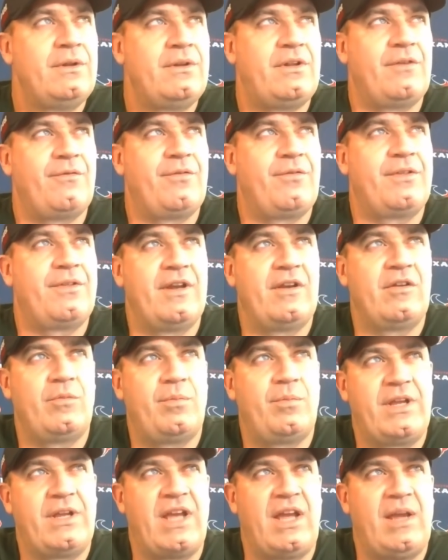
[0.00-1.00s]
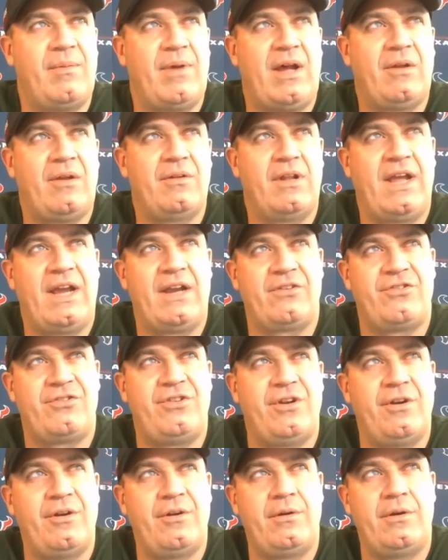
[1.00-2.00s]
different things, but he came out last
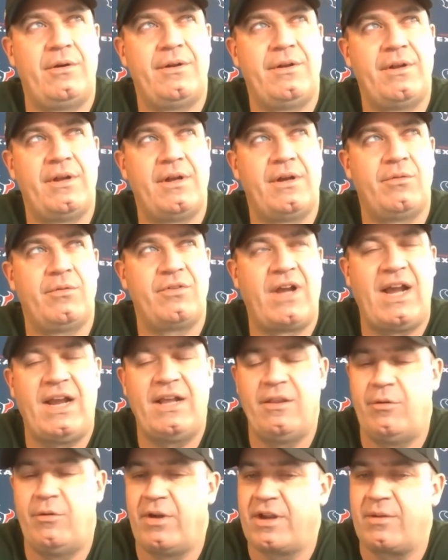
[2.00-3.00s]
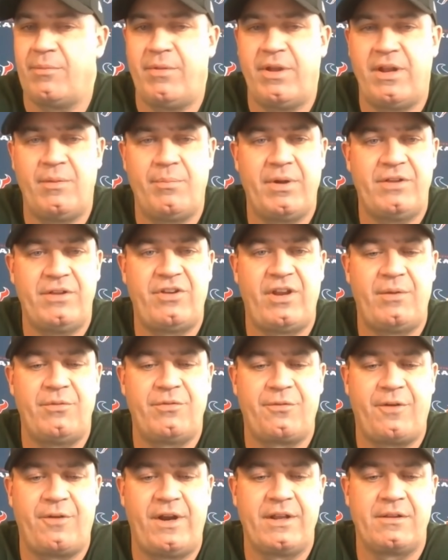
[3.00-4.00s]
year and was highly recommended by James
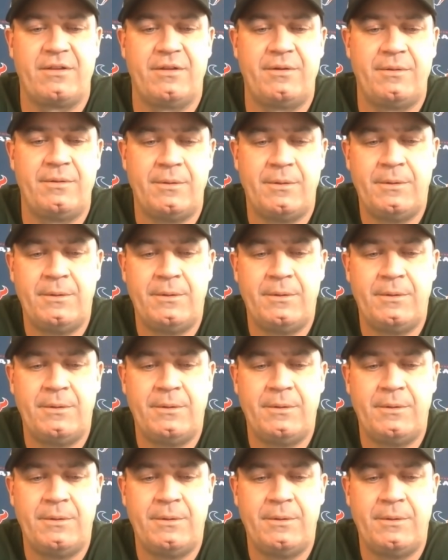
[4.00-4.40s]
Franklin,